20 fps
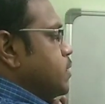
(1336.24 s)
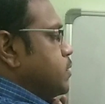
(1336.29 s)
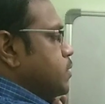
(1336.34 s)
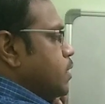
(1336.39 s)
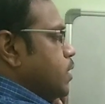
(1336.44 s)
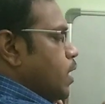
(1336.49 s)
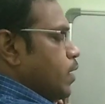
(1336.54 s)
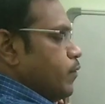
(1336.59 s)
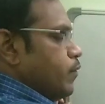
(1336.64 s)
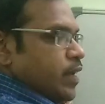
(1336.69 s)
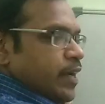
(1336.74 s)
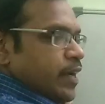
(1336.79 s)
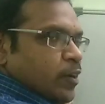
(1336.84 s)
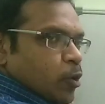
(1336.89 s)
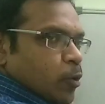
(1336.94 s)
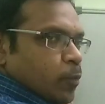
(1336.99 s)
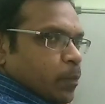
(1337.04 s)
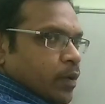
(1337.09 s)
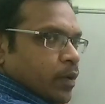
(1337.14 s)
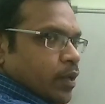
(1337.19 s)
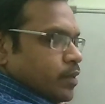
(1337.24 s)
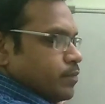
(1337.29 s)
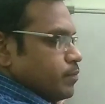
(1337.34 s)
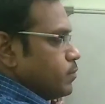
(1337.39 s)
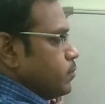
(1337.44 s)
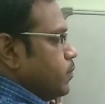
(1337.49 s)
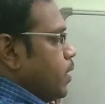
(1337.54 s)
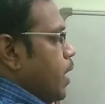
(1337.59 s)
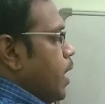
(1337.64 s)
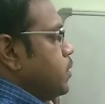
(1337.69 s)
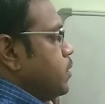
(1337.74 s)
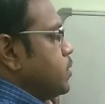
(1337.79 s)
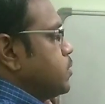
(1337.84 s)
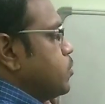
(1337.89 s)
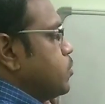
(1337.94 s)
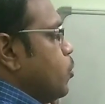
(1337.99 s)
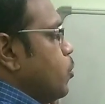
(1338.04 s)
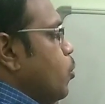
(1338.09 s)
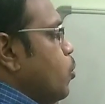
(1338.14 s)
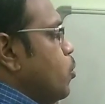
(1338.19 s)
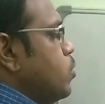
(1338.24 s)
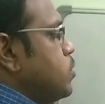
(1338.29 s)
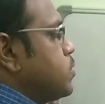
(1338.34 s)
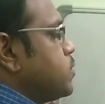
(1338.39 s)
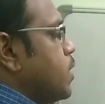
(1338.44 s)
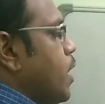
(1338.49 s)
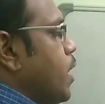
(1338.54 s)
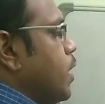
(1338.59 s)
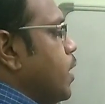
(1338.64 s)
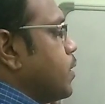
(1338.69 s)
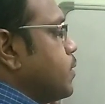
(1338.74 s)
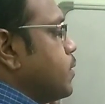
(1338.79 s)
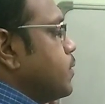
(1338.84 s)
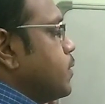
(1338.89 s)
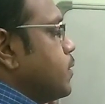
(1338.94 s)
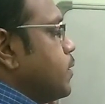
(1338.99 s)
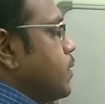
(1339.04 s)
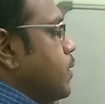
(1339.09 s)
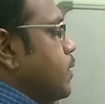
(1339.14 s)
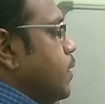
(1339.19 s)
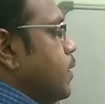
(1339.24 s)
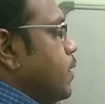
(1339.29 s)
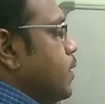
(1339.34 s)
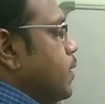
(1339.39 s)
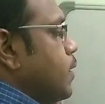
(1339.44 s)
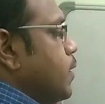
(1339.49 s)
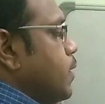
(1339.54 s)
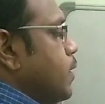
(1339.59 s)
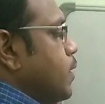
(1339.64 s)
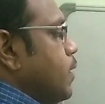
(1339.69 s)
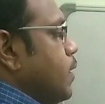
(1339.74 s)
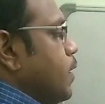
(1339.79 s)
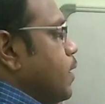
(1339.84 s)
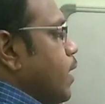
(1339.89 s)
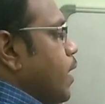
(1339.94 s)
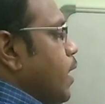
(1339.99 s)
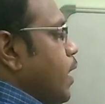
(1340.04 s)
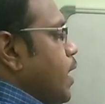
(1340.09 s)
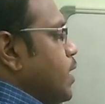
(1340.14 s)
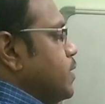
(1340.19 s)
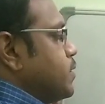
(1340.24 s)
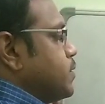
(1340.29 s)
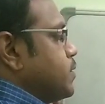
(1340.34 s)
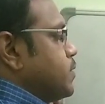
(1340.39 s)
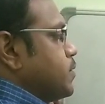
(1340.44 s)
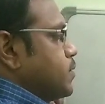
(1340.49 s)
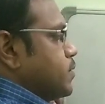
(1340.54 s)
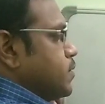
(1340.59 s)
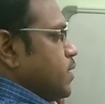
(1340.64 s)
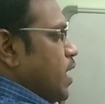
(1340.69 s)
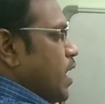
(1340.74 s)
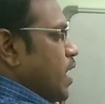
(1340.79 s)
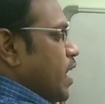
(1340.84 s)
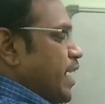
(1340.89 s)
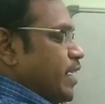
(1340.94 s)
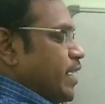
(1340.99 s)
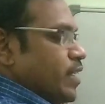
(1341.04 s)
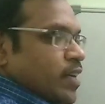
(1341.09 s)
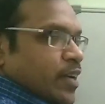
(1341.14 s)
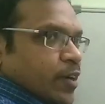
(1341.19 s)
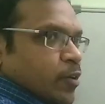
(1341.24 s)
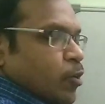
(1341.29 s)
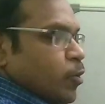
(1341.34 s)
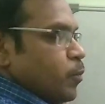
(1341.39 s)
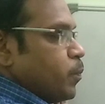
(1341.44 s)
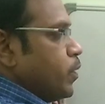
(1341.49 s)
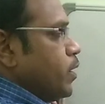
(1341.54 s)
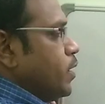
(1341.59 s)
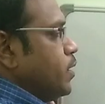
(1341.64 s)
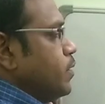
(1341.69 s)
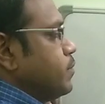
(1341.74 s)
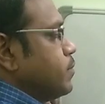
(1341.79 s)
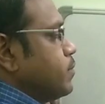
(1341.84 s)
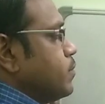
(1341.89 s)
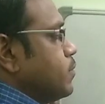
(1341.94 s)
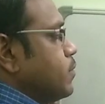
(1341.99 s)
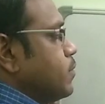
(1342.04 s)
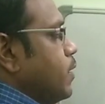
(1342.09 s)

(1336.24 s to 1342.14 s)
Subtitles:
as it's a heavily doped, and these holes are less lightly doped.